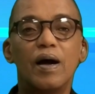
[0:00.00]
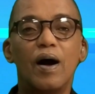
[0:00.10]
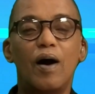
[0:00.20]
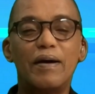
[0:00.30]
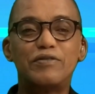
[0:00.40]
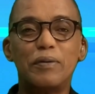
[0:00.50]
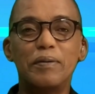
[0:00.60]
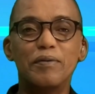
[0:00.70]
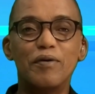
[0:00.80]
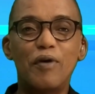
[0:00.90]
All right, so we
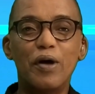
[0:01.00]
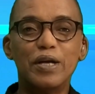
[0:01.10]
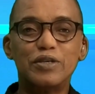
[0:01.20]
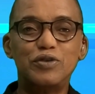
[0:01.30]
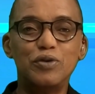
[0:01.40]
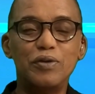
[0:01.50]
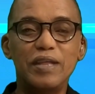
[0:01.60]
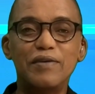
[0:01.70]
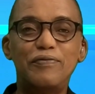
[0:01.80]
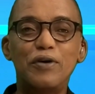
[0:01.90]
move on to
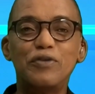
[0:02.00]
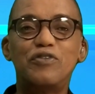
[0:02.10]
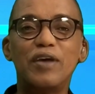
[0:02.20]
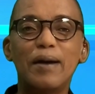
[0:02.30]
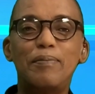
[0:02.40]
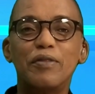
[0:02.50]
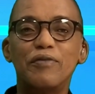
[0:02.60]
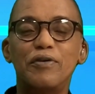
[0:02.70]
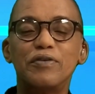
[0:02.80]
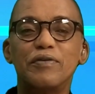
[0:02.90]
the first jackpot, the
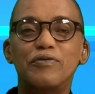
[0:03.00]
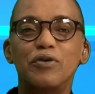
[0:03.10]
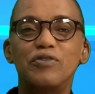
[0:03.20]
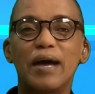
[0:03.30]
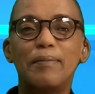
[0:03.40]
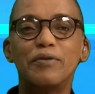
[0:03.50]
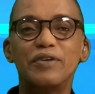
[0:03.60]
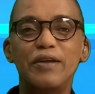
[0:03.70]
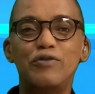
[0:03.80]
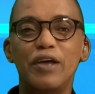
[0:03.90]
first of 2 jackpots,
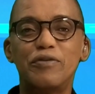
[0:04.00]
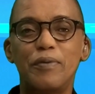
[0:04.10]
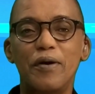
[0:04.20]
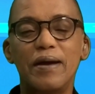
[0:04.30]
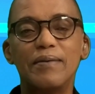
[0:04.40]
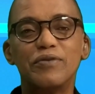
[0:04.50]
8 race programs.